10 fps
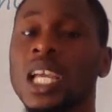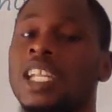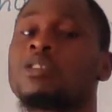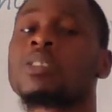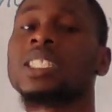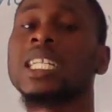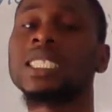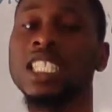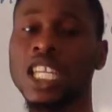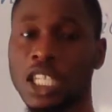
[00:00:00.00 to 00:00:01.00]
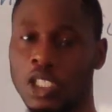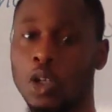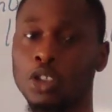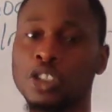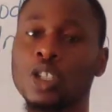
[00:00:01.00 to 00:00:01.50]
electrostatic
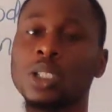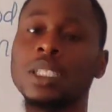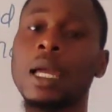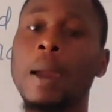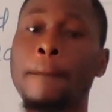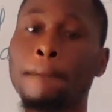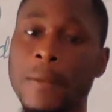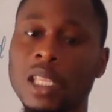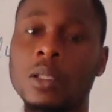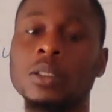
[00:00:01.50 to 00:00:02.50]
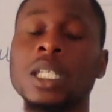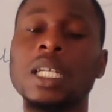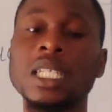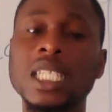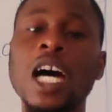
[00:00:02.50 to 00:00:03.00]
induction method?
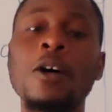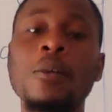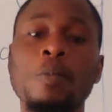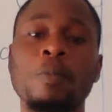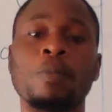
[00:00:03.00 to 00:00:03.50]
Now,